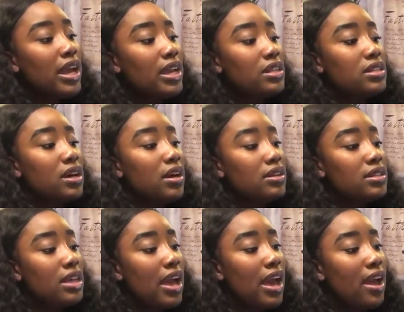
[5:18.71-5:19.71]
it
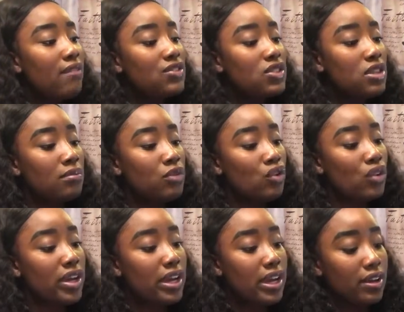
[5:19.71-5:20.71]
does have some
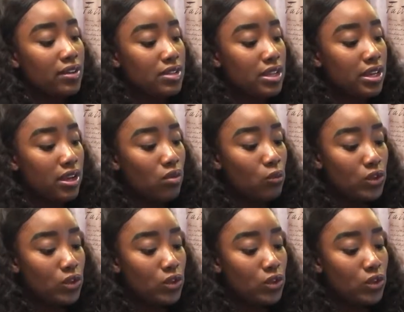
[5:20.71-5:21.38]
gray hairs in it,